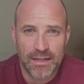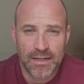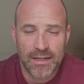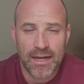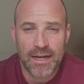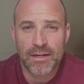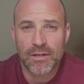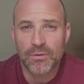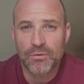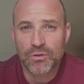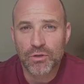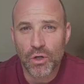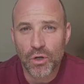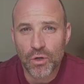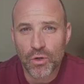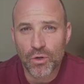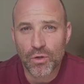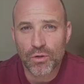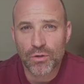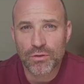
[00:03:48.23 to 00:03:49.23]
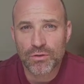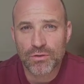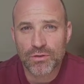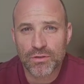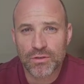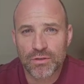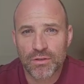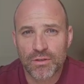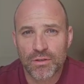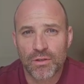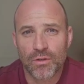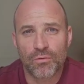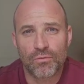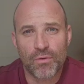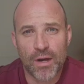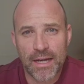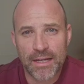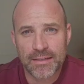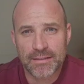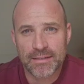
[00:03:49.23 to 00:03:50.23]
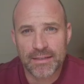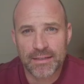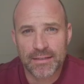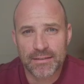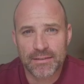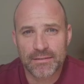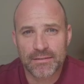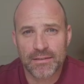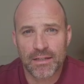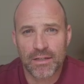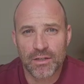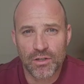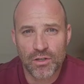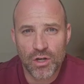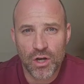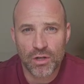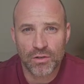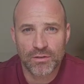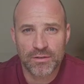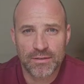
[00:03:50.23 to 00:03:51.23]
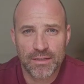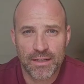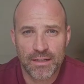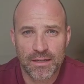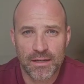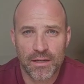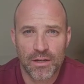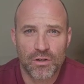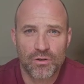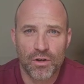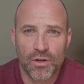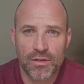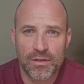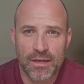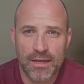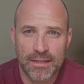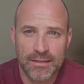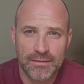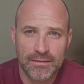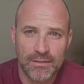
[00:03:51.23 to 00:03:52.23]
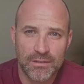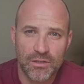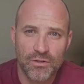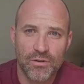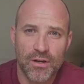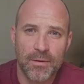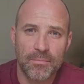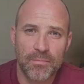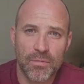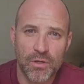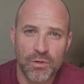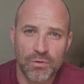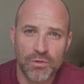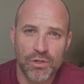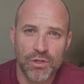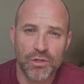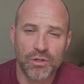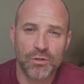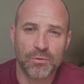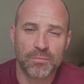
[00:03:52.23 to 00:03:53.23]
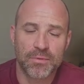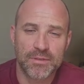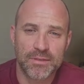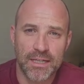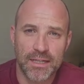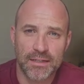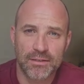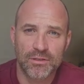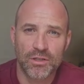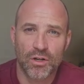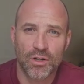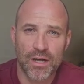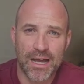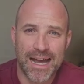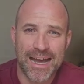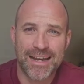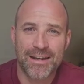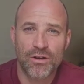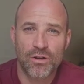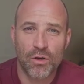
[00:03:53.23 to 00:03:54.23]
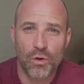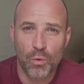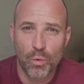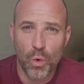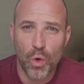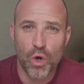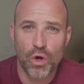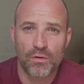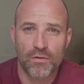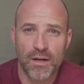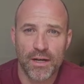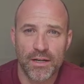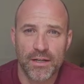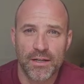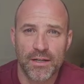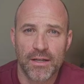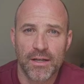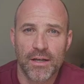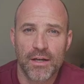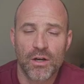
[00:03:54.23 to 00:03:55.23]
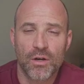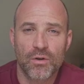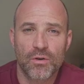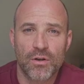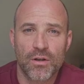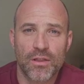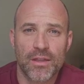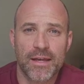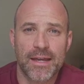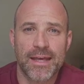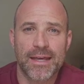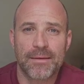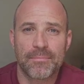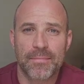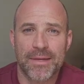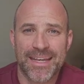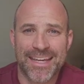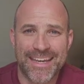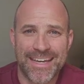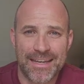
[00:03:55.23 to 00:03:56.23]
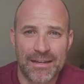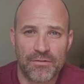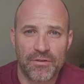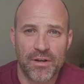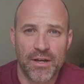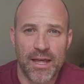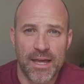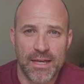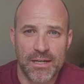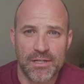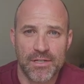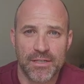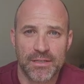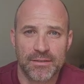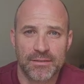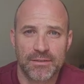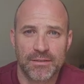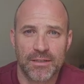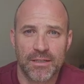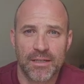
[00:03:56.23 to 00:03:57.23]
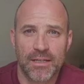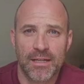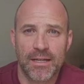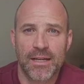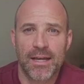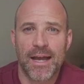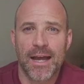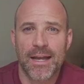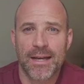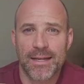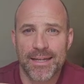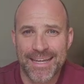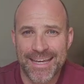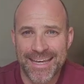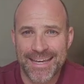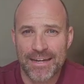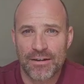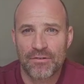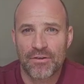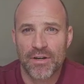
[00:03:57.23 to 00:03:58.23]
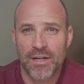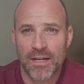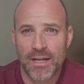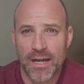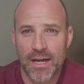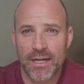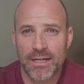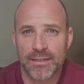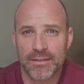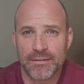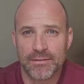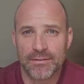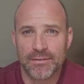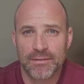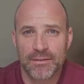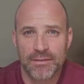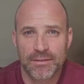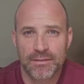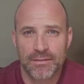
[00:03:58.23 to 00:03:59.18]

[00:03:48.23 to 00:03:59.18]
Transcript: I do talks, writings, and content across Instagram, YouTube, TikTok, and Quora under the name Kieran Hedges and Kieran Guides.